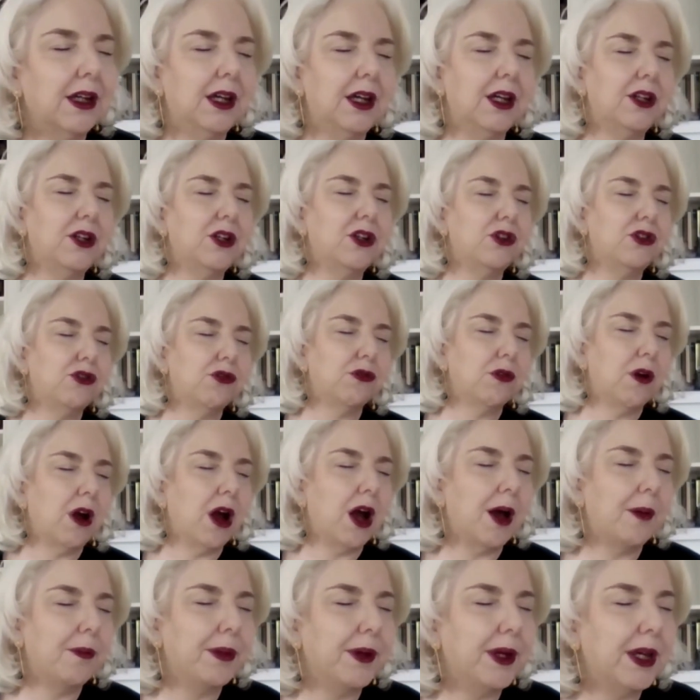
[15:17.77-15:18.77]
and to
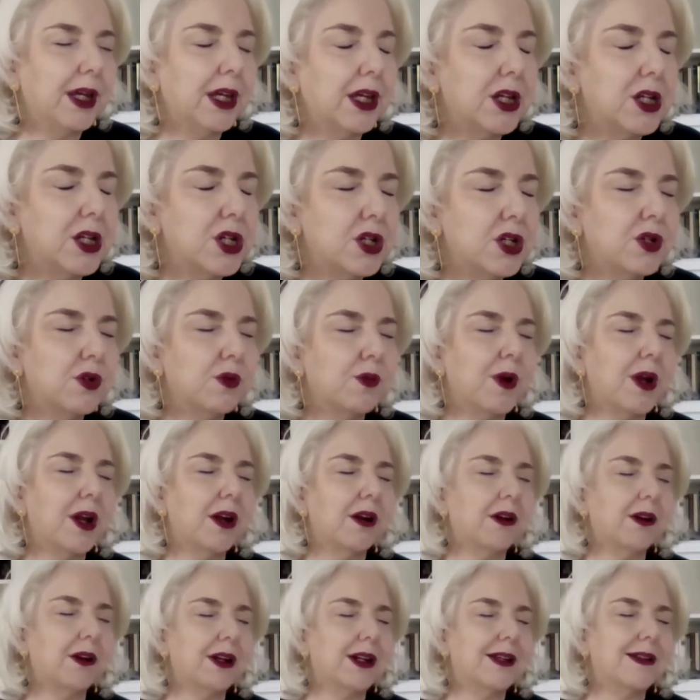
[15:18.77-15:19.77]
drop into
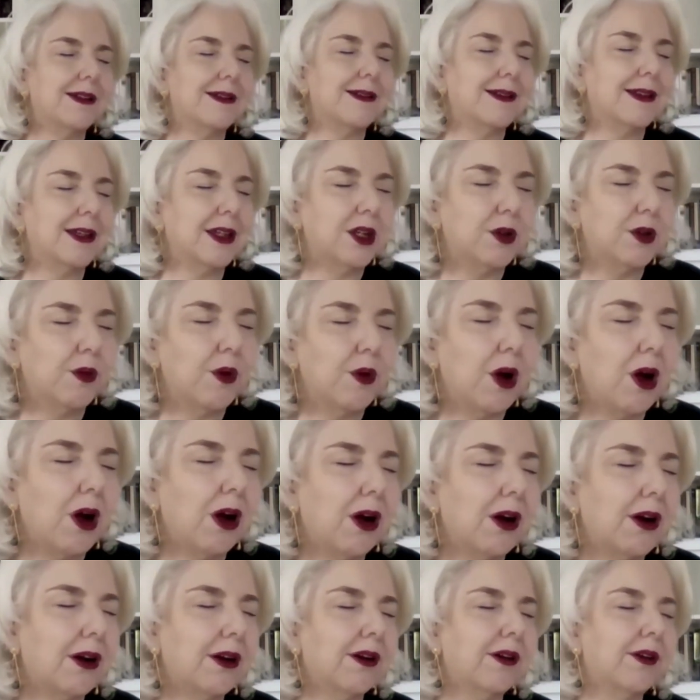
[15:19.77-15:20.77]
where it is that you
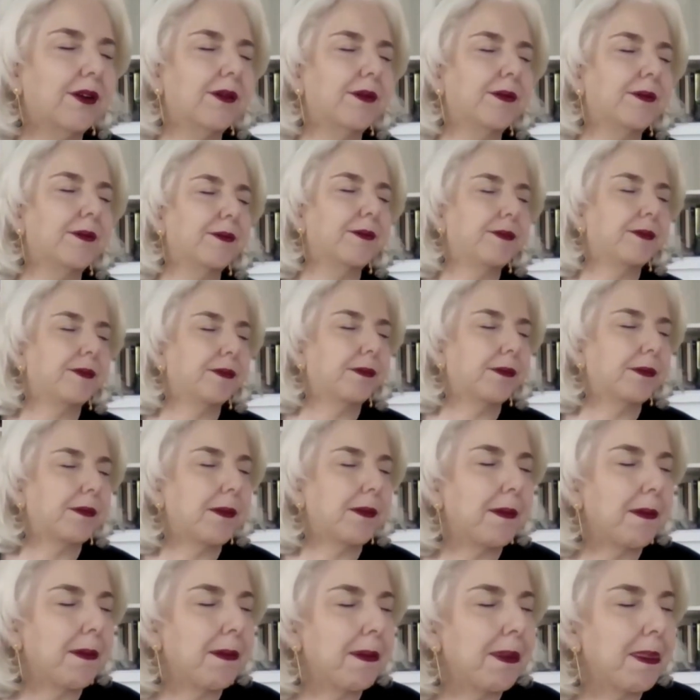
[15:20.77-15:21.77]
are,
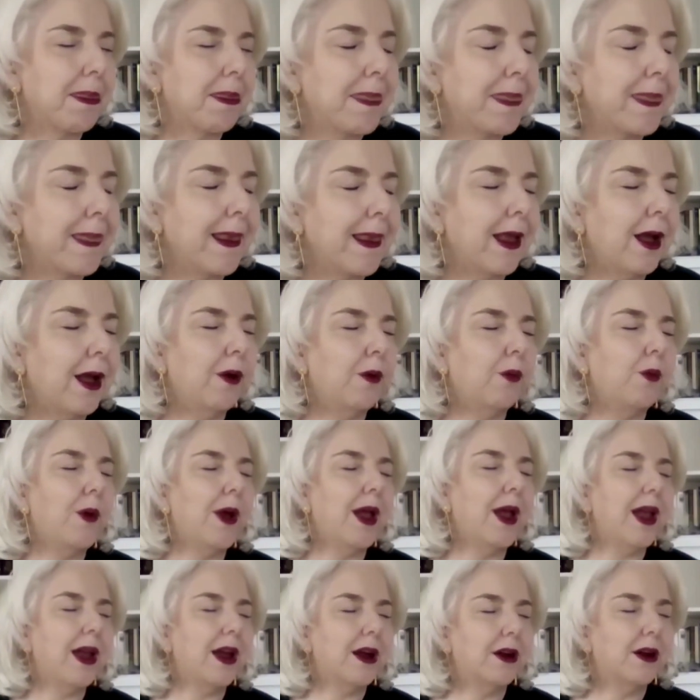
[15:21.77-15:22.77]

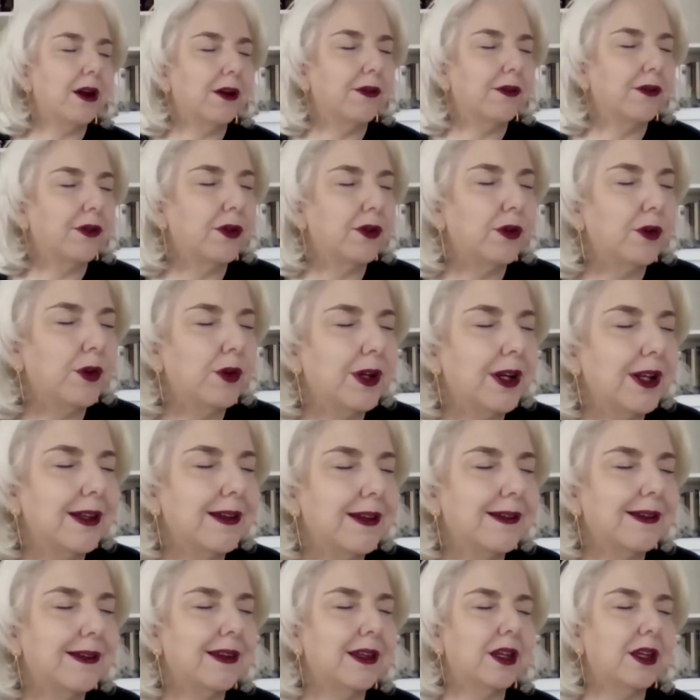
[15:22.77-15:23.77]
aware of who it
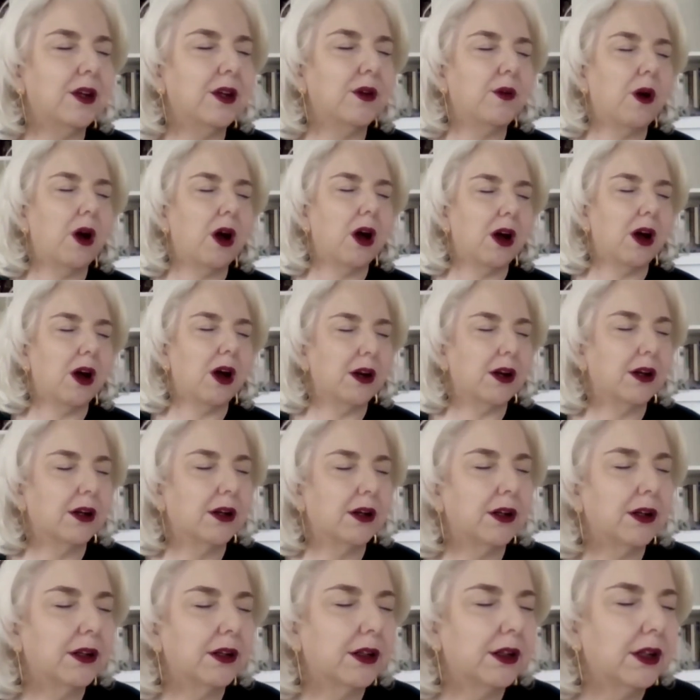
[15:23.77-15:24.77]
is that you are,
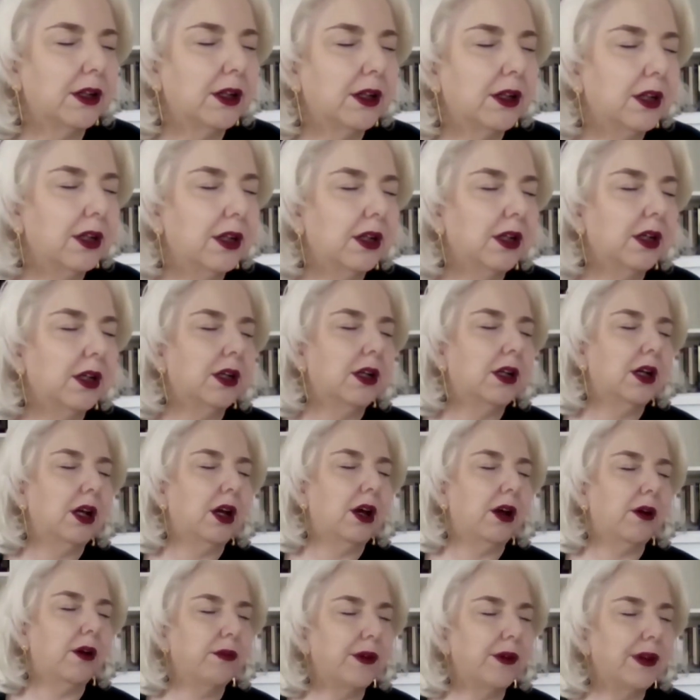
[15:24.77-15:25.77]

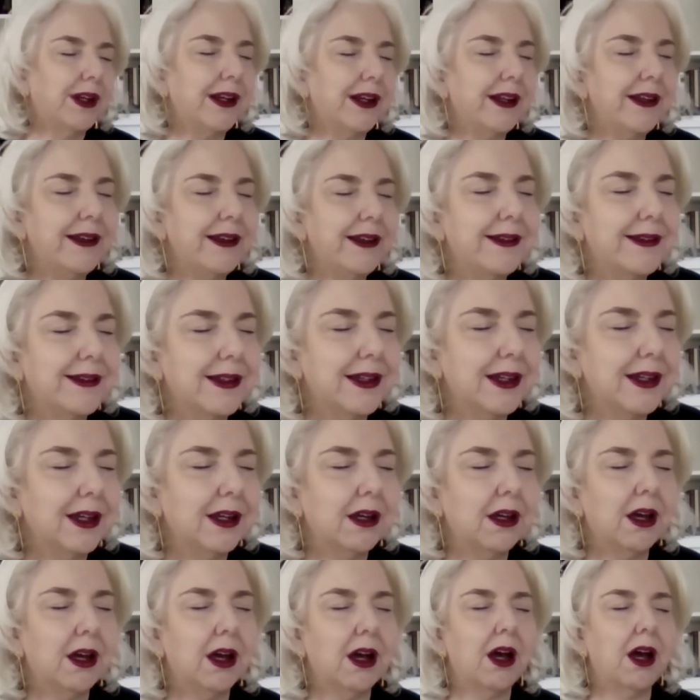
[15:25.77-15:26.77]
a
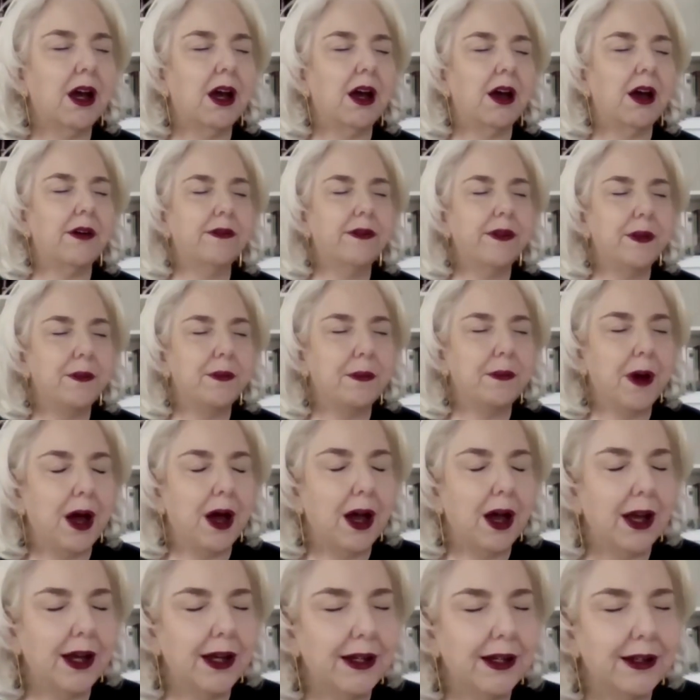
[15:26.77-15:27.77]
releasing of the
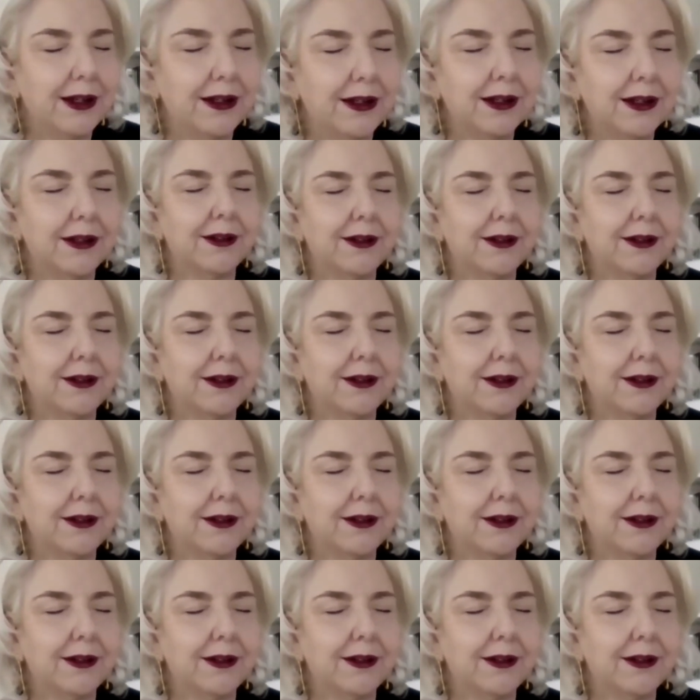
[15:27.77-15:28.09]
mind.